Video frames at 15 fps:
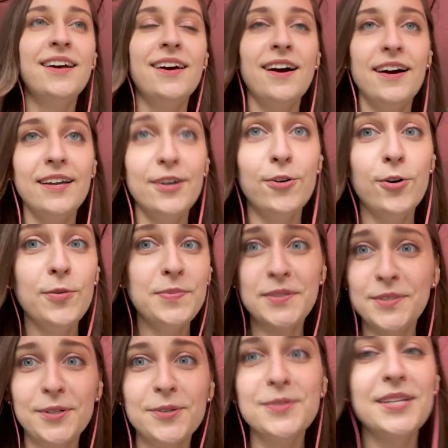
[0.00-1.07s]
I hope
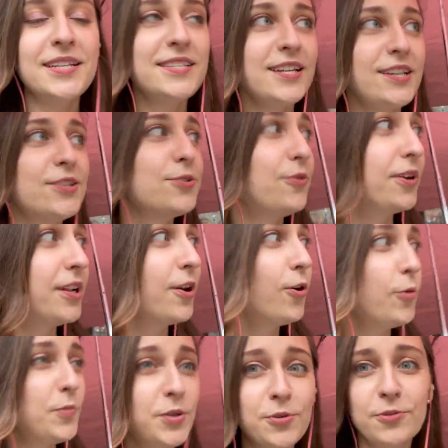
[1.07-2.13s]
so that they do, and I
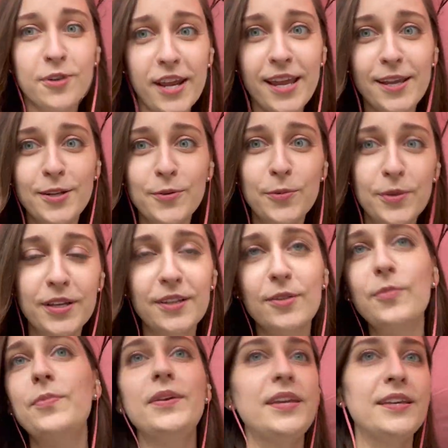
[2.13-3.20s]
hope Ukraine
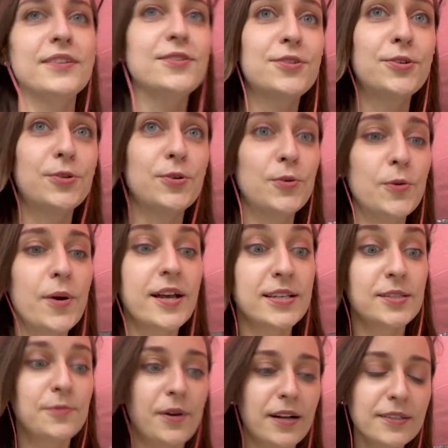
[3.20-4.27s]
will be through
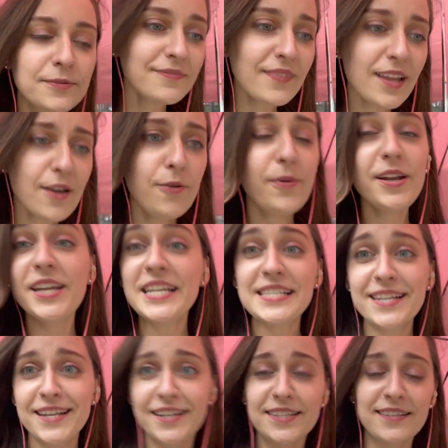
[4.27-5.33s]
as well. Very
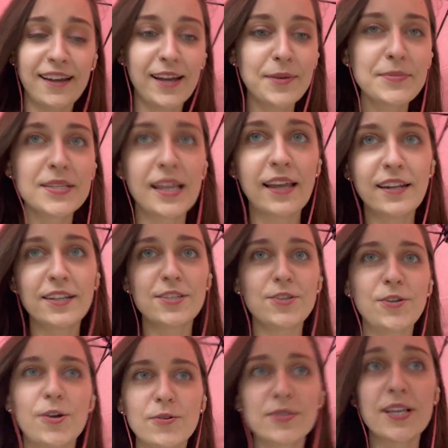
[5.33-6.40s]
exciting times, and as
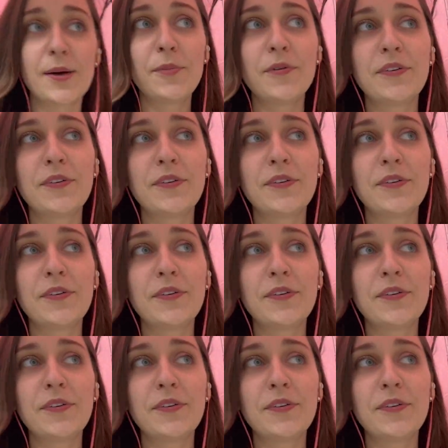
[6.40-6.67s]
you know, some of